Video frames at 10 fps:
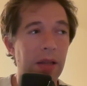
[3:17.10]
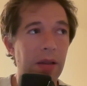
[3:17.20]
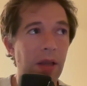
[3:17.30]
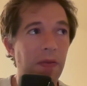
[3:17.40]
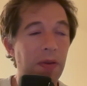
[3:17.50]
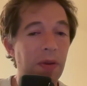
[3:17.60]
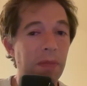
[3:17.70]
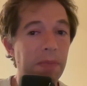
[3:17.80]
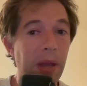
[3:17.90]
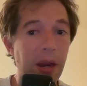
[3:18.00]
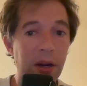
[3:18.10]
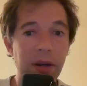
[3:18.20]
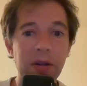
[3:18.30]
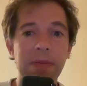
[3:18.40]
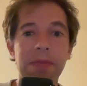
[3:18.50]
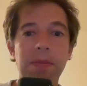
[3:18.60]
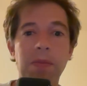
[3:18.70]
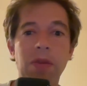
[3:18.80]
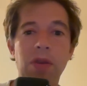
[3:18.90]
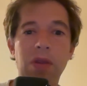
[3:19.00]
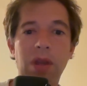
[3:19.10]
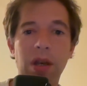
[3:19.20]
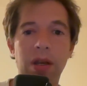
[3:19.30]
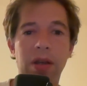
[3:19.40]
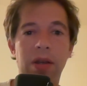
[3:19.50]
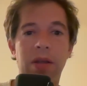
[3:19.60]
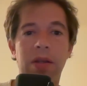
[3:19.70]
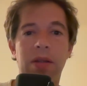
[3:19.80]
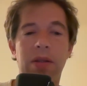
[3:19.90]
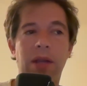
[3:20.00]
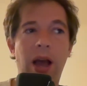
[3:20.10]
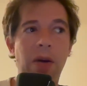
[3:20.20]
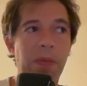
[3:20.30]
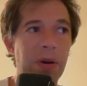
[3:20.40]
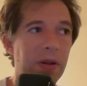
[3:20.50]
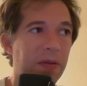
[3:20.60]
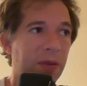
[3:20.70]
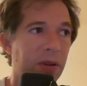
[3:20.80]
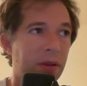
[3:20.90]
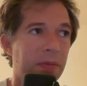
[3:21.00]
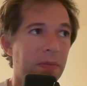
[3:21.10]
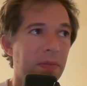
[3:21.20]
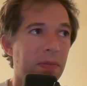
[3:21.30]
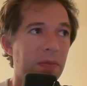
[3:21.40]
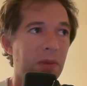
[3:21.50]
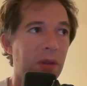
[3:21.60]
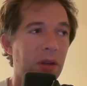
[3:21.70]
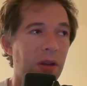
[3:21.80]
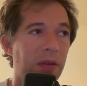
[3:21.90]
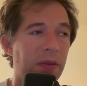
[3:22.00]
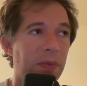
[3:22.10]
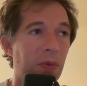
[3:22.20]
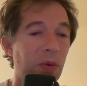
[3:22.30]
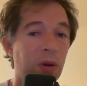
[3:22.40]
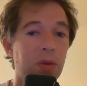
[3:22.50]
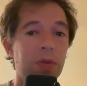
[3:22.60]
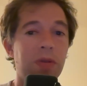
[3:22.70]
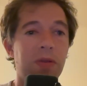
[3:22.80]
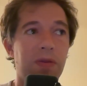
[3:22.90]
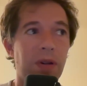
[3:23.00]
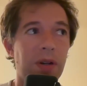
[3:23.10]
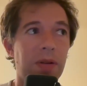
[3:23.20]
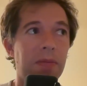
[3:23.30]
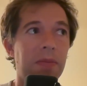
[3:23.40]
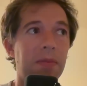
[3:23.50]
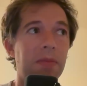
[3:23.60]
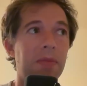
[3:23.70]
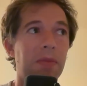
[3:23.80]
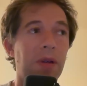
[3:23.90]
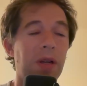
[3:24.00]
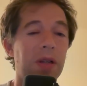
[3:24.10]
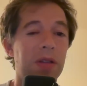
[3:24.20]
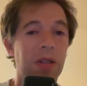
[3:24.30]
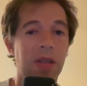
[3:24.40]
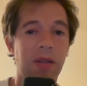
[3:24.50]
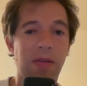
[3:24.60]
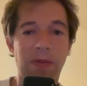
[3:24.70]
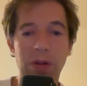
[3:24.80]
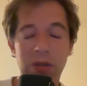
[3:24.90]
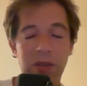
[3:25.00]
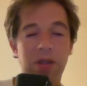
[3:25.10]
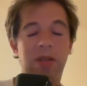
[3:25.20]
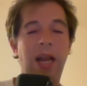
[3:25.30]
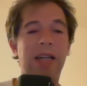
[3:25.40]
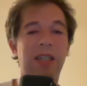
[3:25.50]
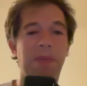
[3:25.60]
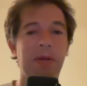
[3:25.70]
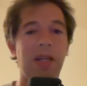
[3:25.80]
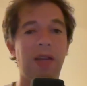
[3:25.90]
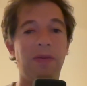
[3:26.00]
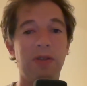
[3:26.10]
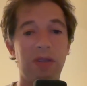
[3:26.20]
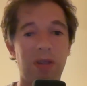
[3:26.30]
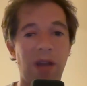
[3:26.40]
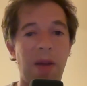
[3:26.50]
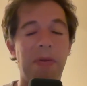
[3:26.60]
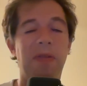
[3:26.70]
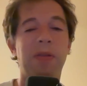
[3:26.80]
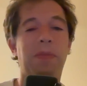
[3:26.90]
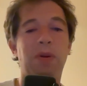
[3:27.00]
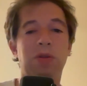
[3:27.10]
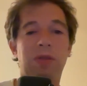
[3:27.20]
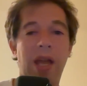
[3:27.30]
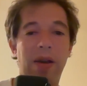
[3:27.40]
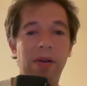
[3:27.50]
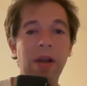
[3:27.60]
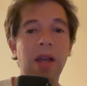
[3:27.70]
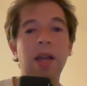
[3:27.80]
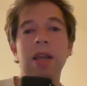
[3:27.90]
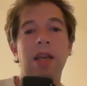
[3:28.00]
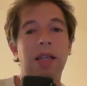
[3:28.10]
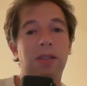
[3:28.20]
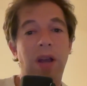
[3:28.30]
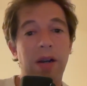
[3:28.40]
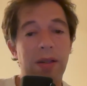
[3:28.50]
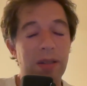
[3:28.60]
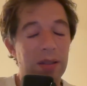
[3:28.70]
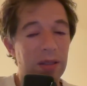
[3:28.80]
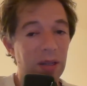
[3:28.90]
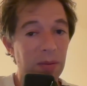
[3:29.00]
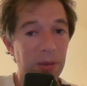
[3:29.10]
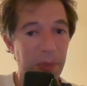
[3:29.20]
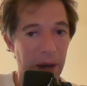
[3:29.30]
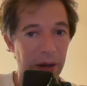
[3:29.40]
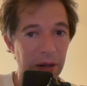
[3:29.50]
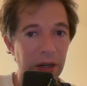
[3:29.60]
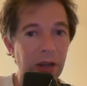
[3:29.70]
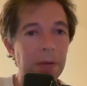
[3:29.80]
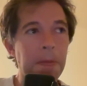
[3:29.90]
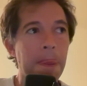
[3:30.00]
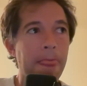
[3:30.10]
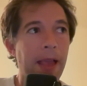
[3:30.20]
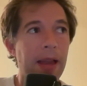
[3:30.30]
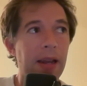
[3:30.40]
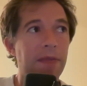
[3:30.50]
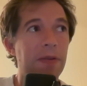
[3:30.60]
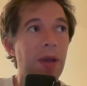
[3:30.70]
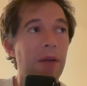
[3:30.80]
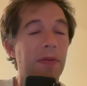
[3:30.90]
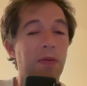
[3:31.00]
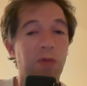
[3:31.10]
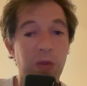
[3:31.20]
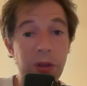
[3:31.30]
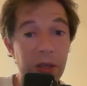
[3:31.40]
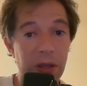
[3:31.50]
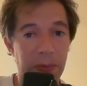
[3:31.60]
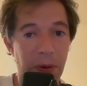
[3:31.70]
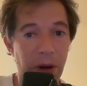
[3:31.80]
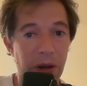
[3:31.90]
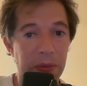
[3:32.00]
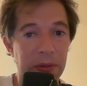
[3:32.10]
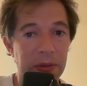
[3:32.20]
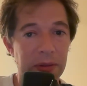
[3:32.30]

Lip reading: if you compare the output of the prose from say the first ChatGPT versus the output from the prose now, it's gotten considerably better. And if you have a really good prompt,